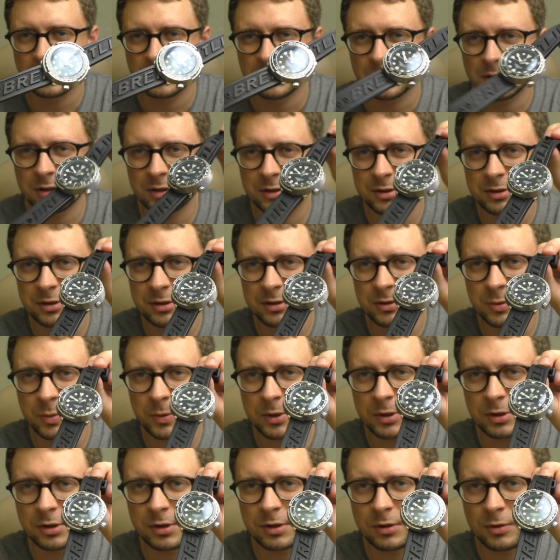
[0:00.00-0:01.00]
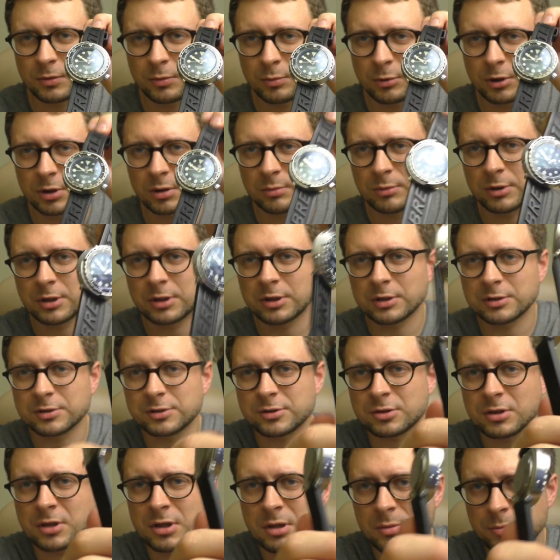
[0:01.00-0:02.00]
This is twenty-two millimeter
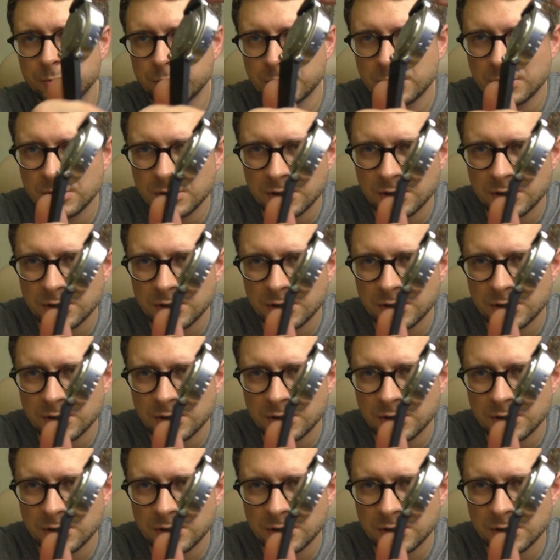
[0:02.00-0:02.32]
strap.